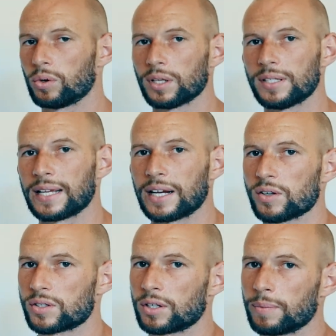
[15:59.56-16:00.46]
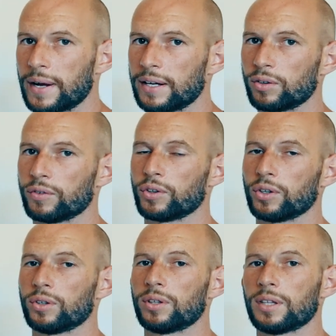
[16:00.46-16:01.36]
All the details are on my
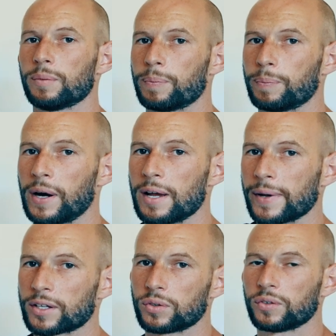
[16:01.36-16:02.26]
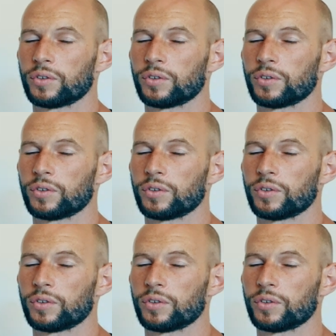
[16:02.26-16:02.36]
review, the BioMax